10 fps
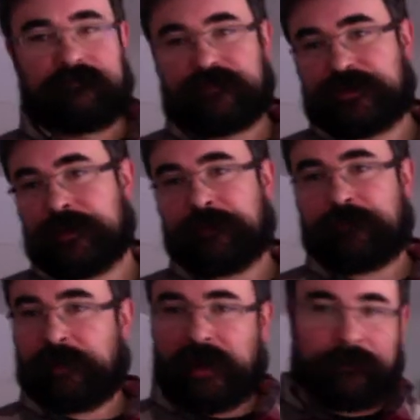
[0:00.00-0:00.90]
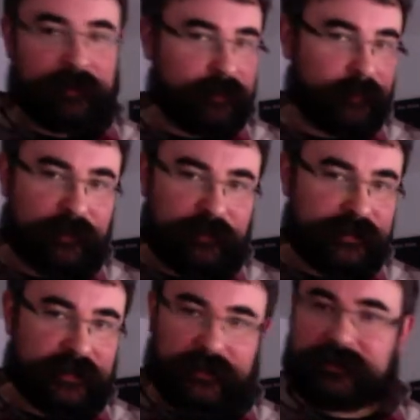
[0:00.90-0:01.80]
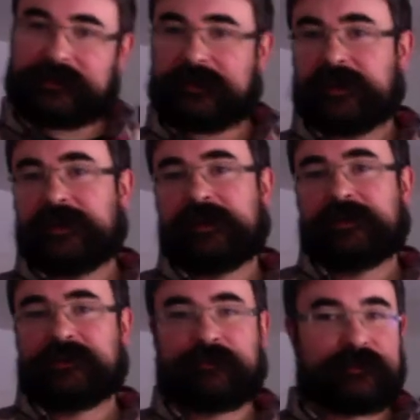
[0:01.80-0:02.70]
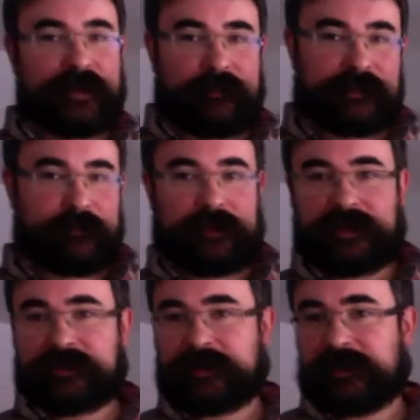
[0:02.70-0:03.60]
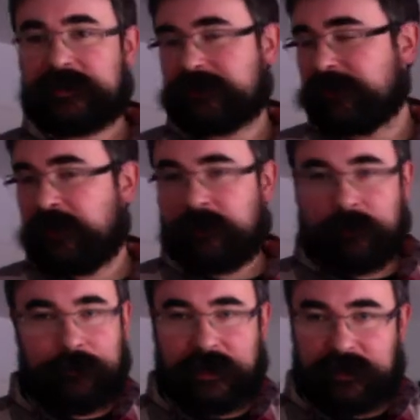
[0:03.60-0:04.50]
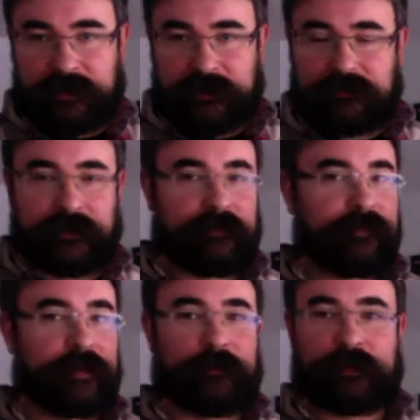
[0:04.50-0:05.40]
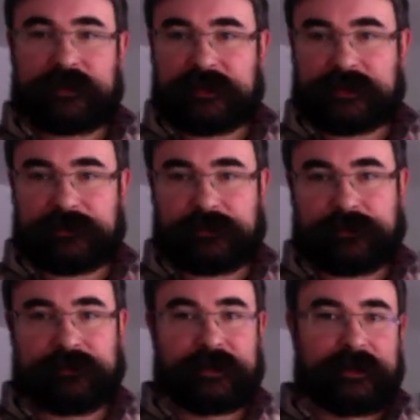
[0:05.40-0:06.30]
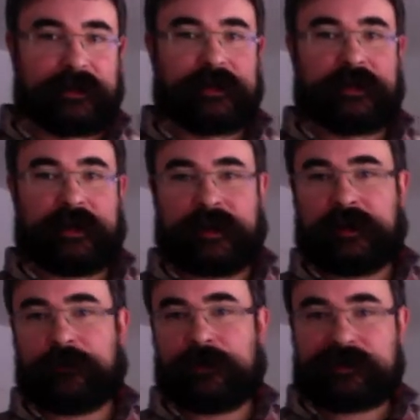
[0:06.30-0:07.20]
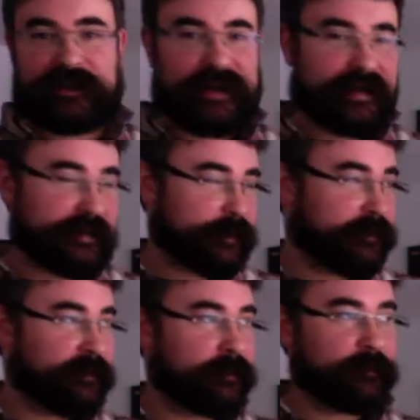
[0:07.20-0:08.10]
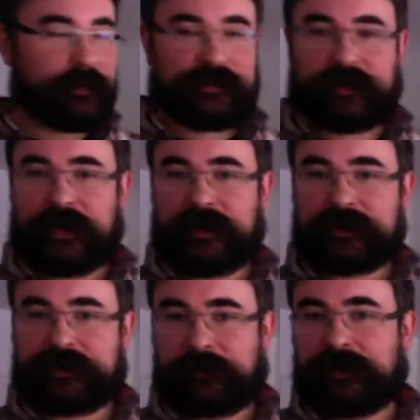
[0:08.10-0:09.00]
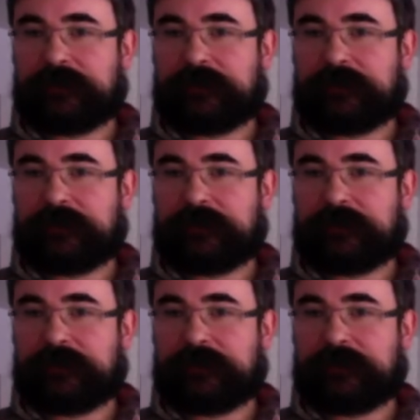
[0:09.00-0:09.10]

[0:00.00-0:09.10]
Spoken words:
certain popular musics, sometimes the bass line is very repetitive and very predictable. With jazz, however, we try not to be